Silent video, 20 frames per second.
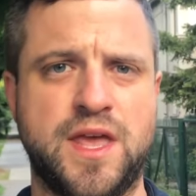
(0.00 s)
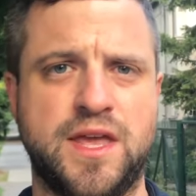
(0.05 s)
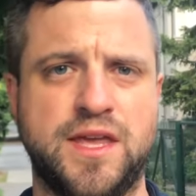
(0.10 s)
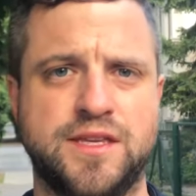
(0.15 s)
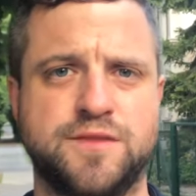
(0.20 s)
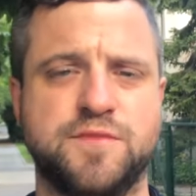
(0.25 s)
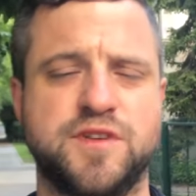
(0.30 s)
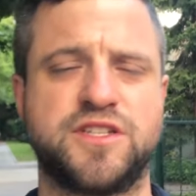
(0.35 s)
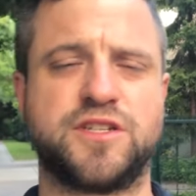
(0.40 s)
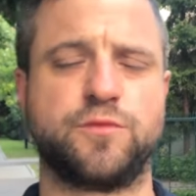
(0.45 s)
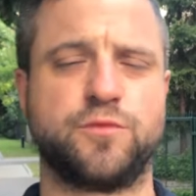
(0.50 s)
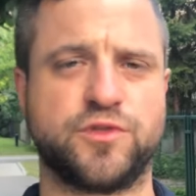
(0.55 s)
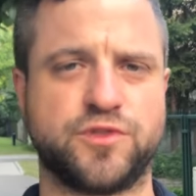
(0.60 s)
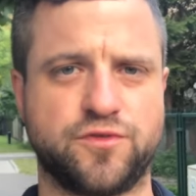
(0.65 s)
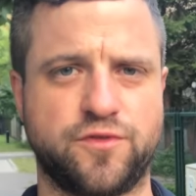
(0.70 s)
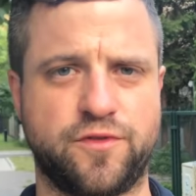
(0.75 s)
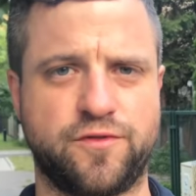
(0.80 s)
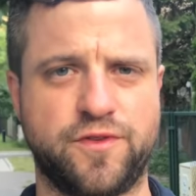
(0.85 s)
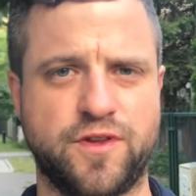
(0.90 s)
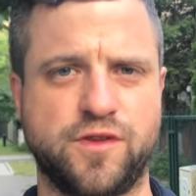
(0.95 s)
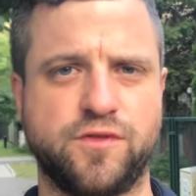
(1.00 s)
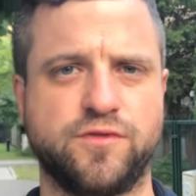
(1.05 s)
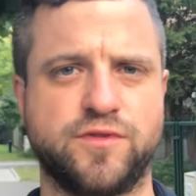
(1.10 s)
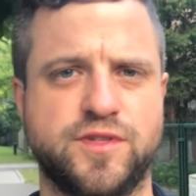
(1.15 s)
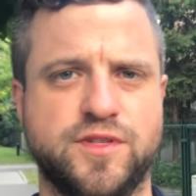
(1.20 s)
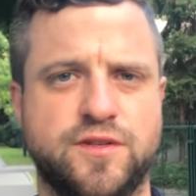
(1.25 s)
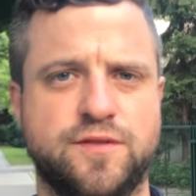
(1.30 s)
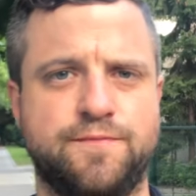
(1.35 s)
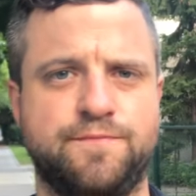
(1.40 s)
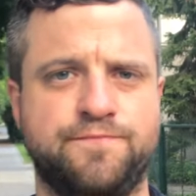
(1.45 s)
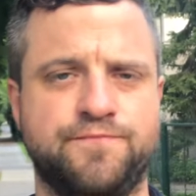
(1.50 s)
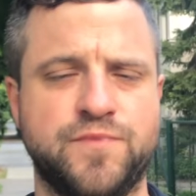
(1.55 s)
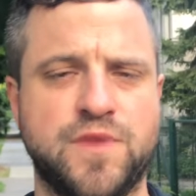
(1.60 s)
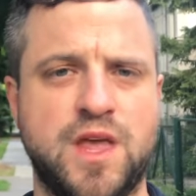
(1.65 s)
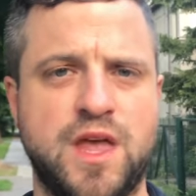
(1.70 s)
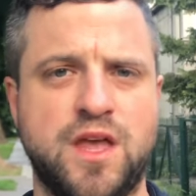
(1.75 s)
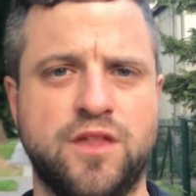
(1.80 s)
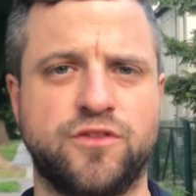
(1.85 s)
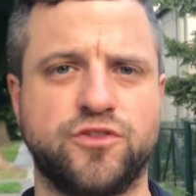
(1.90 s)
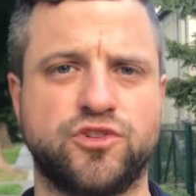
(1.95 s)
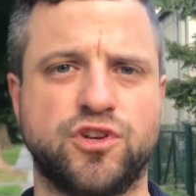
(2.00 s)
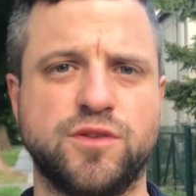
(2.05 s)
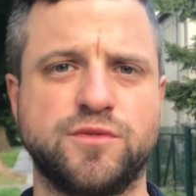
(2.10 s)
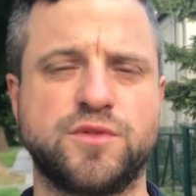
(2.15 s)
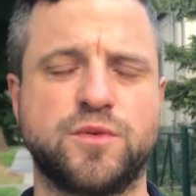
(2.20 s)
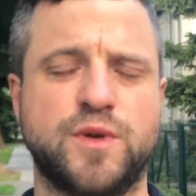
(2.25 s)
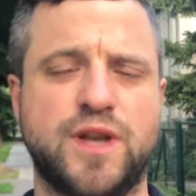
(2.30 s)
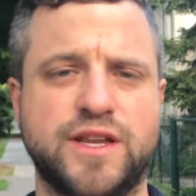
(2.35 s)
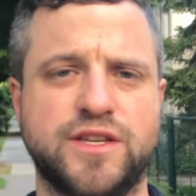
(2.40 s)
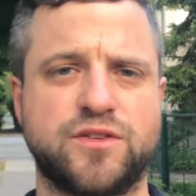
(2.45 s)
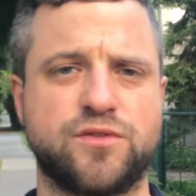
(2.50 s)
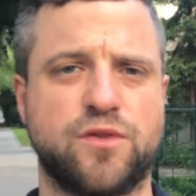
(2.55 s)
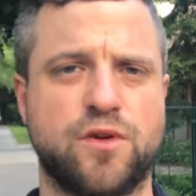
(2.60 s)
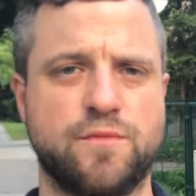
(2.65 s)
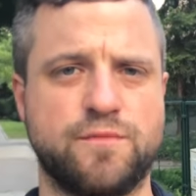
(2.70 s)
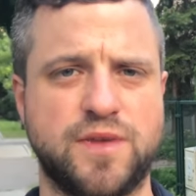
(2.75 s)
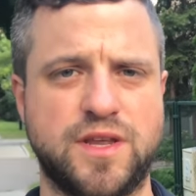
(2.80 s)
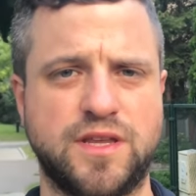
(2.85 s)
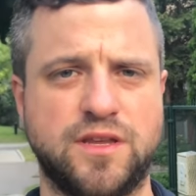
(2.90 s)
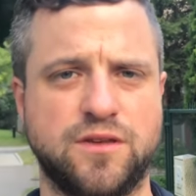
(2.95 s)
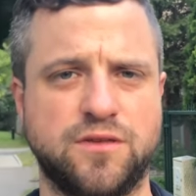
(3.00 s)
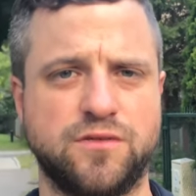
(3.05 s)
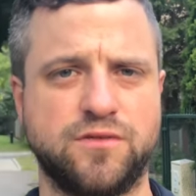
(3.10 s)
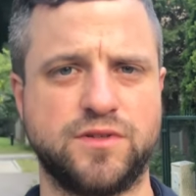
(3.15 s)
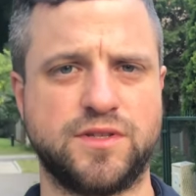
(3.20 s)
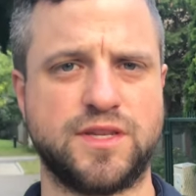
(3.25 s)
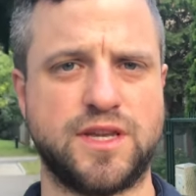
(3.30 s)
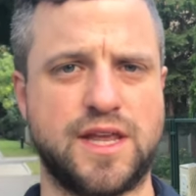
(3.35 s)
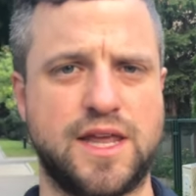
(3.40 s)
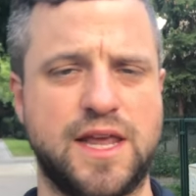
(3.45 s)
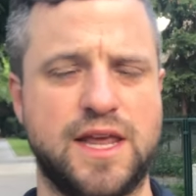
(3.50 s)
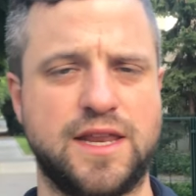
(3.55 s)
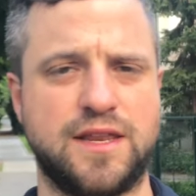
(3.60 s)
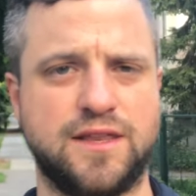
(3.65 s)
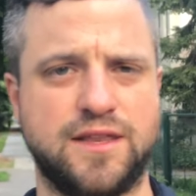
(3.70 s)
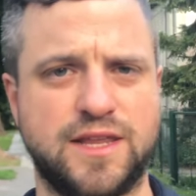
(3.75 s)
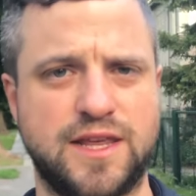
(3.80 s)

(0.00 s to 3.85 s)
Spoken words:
His mission was refused. The troops would later on be used in